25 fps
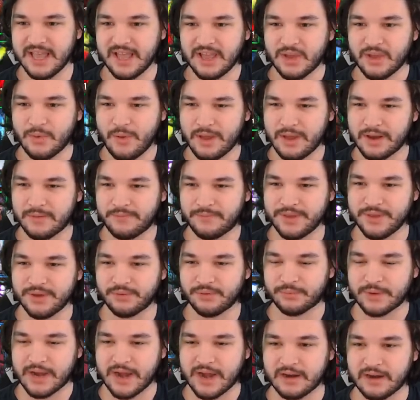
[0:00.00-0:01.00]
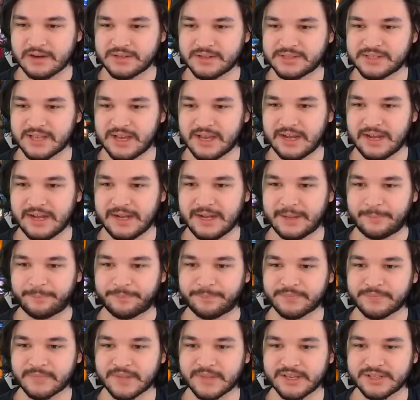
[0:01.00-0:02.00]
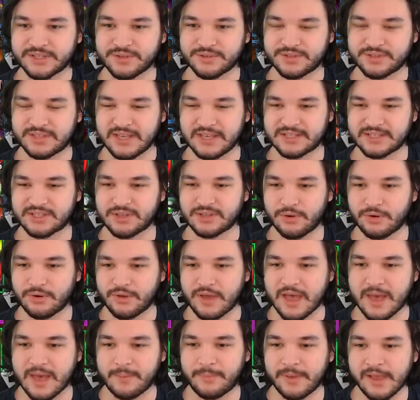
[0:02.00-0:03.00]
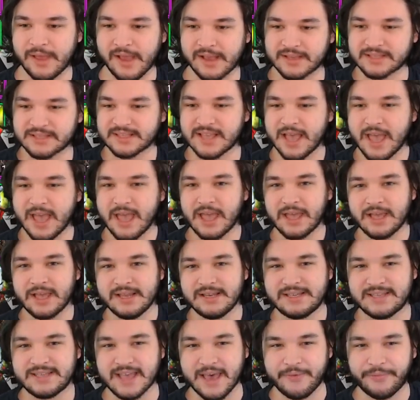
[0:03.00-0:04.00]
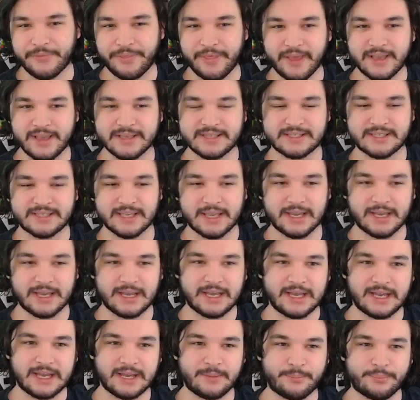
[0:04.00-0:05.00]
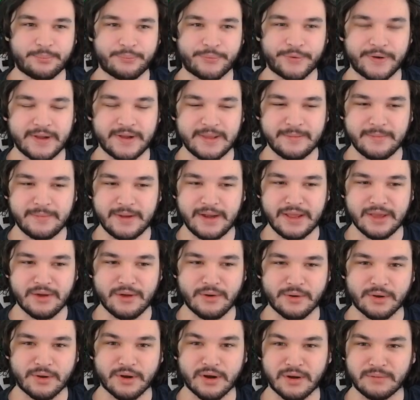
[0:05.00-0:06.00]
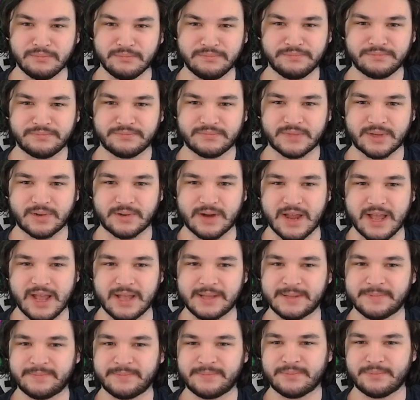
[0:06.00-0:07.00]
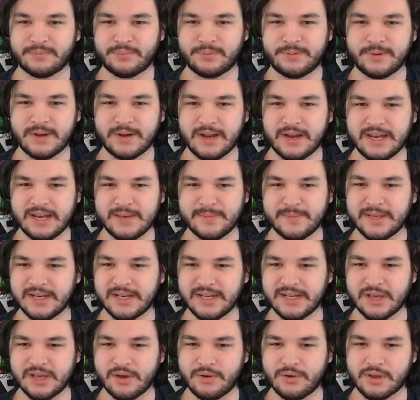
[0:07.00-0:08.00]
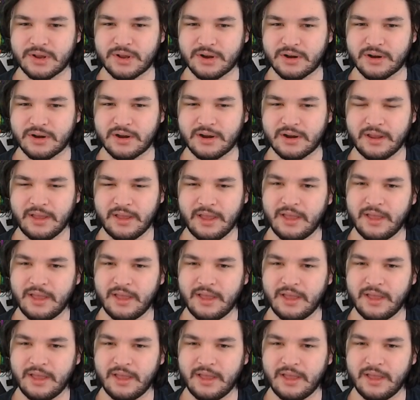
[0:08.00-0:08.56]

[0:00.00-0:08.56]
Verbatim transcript: quite a few rares. Um, so six total epics. Deathless, uh, pretty mediocre, right? Pretty mediocre.